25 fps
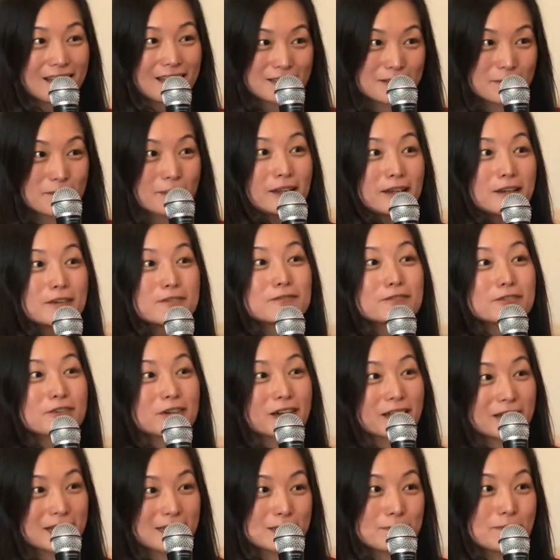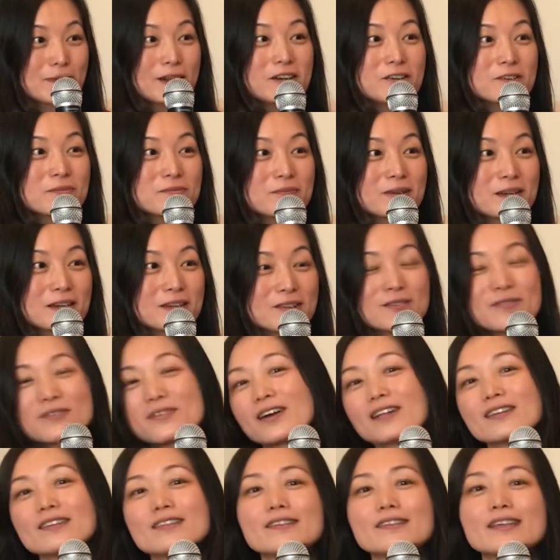as a playful and experiment
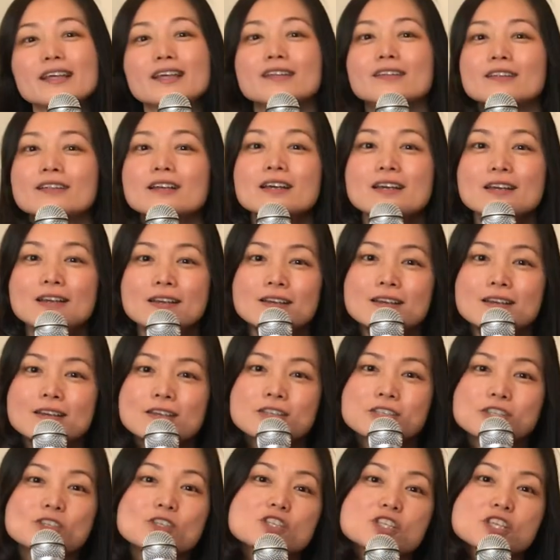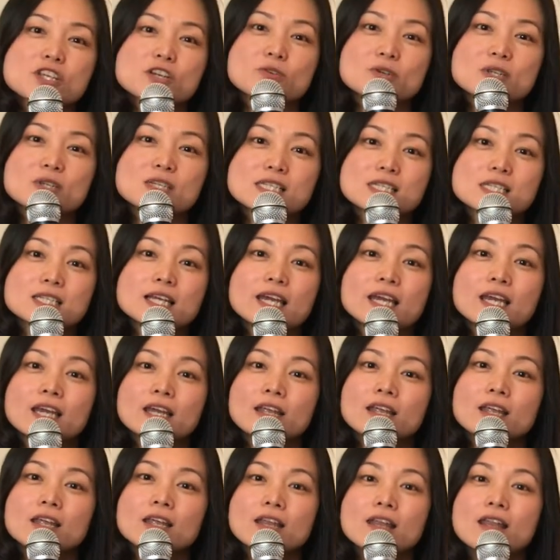rather than so
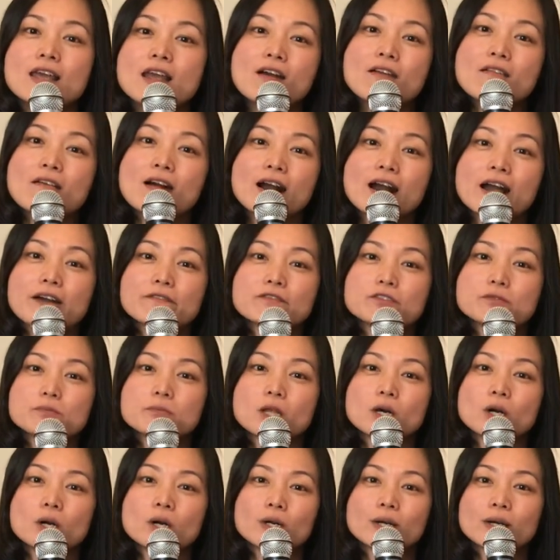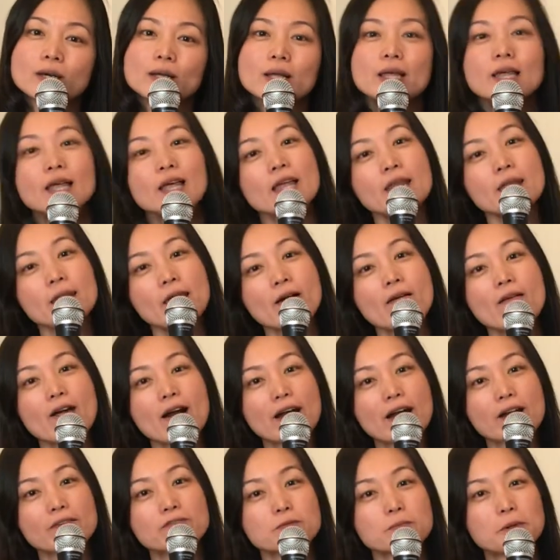seriously, now I have to blog, now I
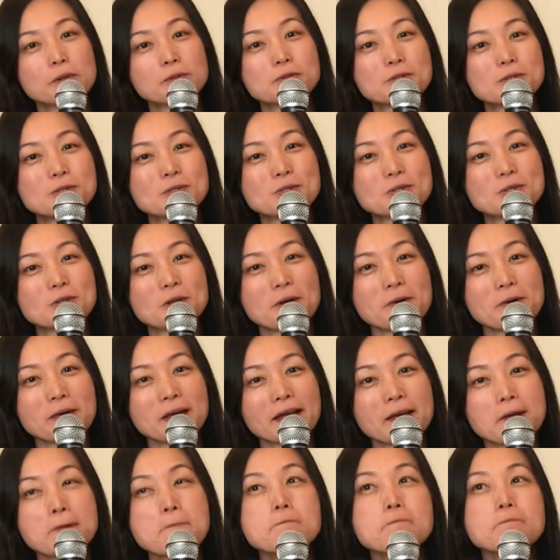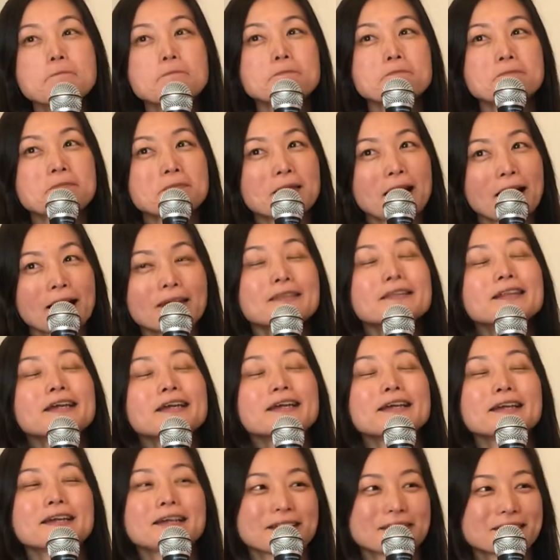have to post a story, I
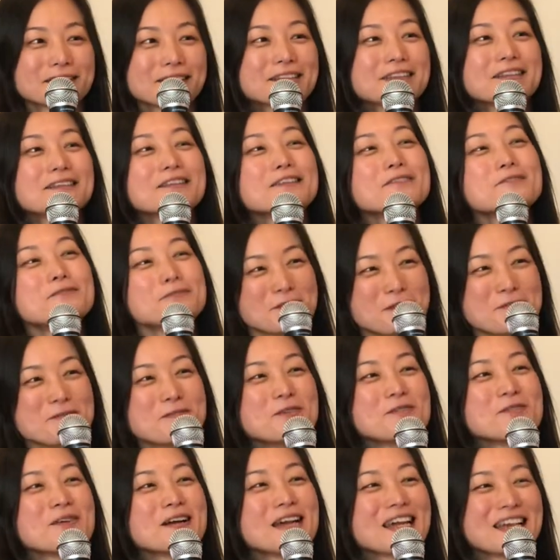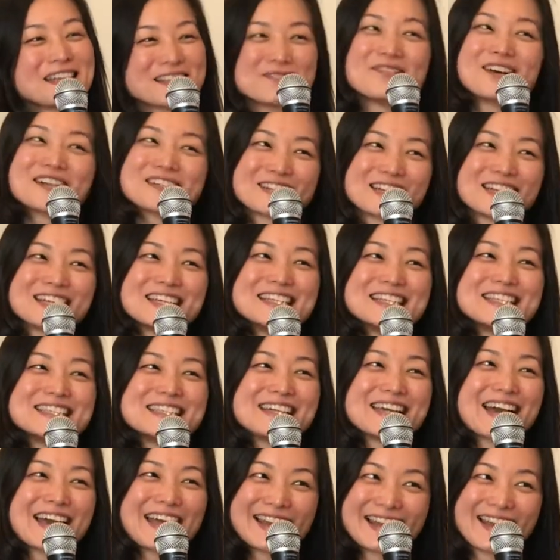think the formal way is much
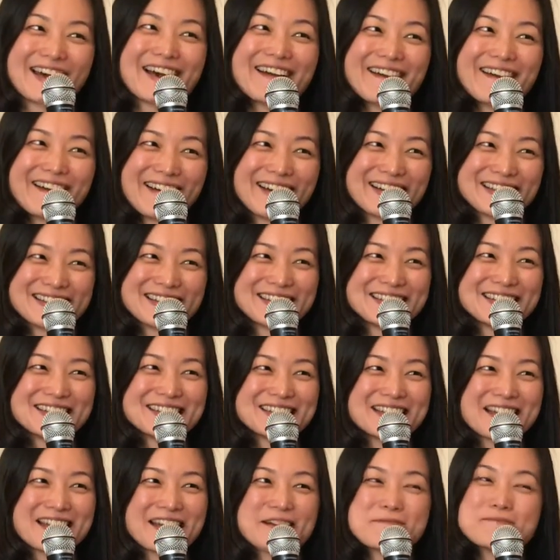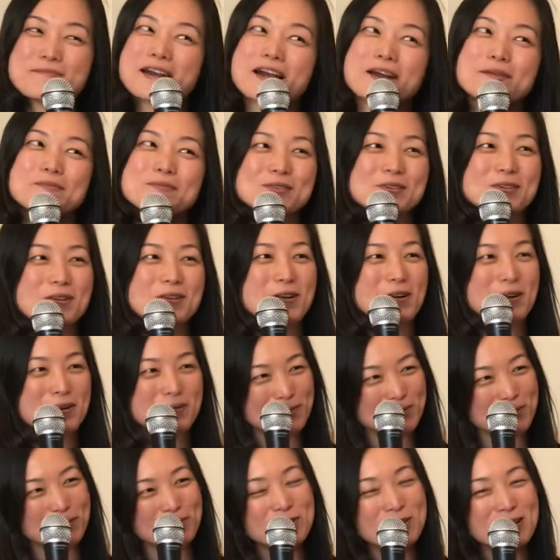easier and lighthearted, and perhaps your
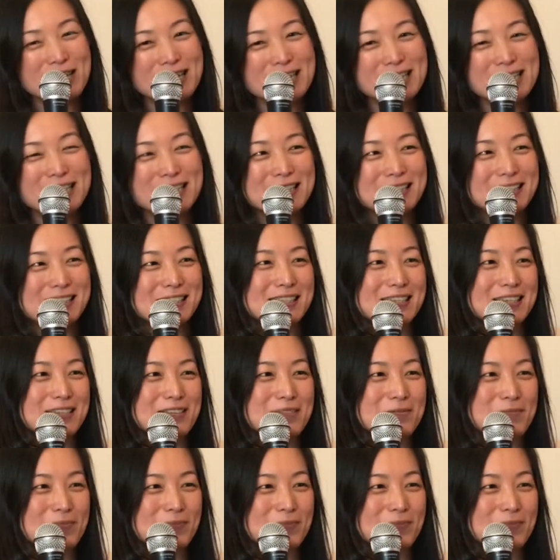readers,